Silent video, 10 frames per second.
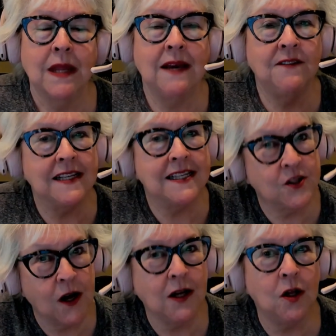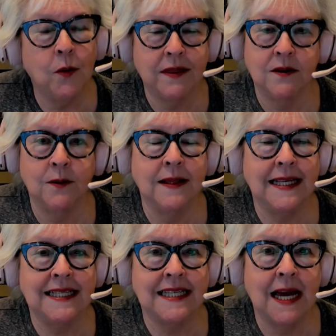If you struggle with doing
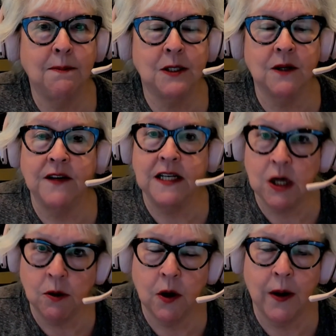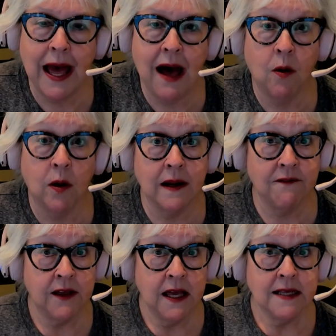these steps, or if you don't know how, or
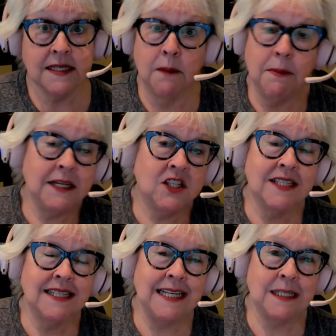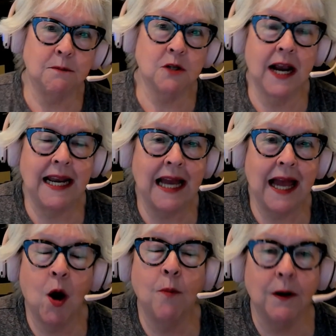if somebody just needs some training, I
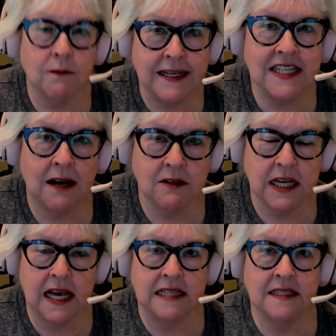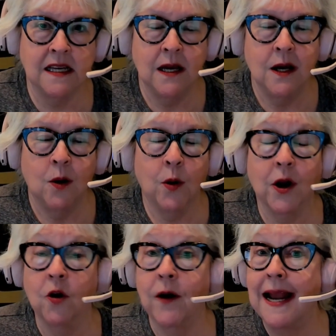hope you'll reach out to us. We're
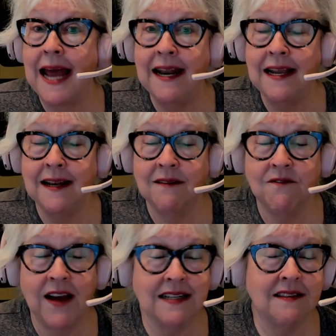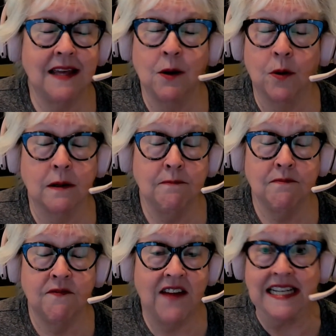great at it. In fact, I think we're
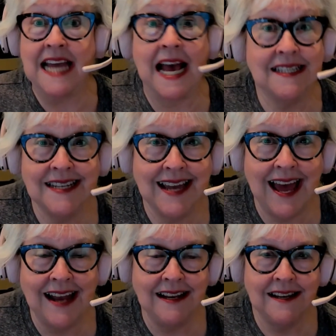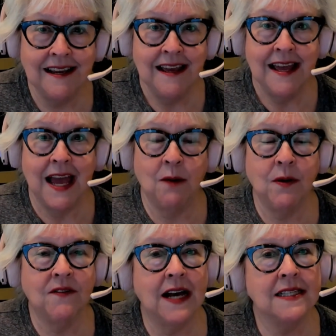fantastic at it. And
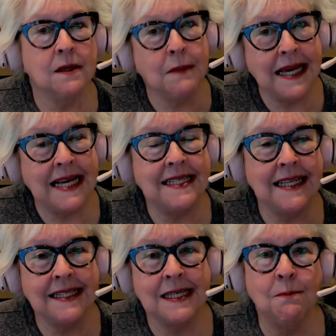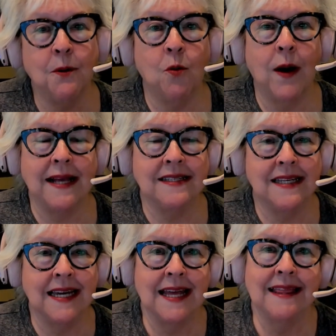we've got some easy, simple ways
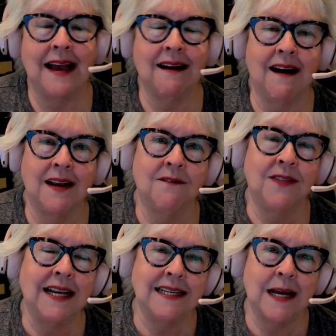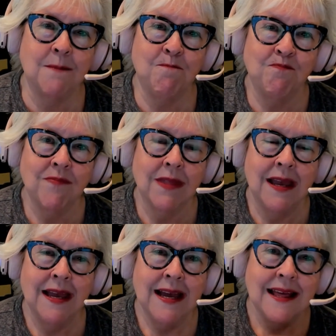to get that kind of thing done.
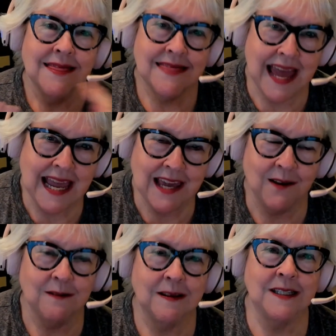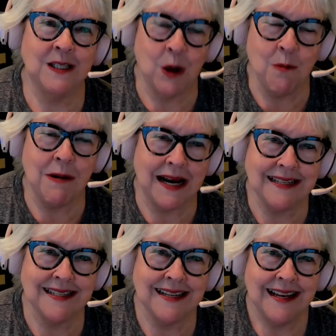Thank you so
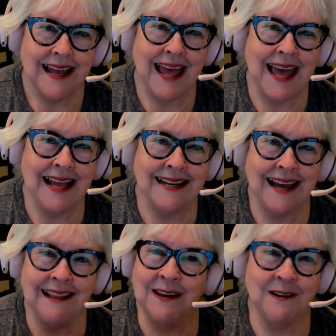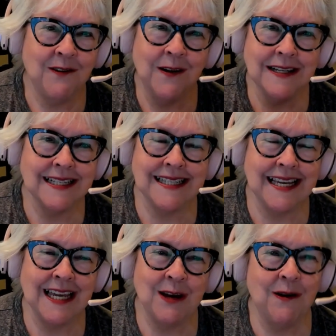much. And I look forward to
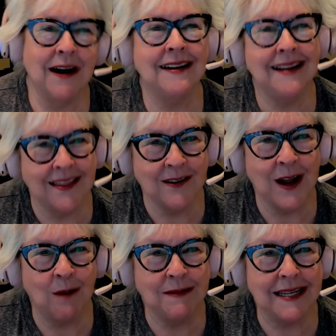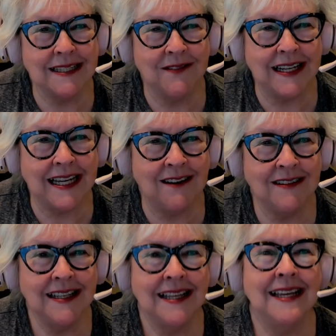seeing you on another Help Desk video
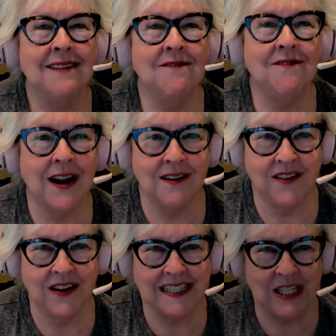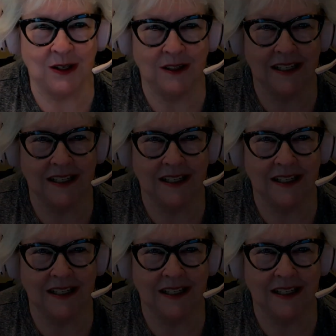very, very soon.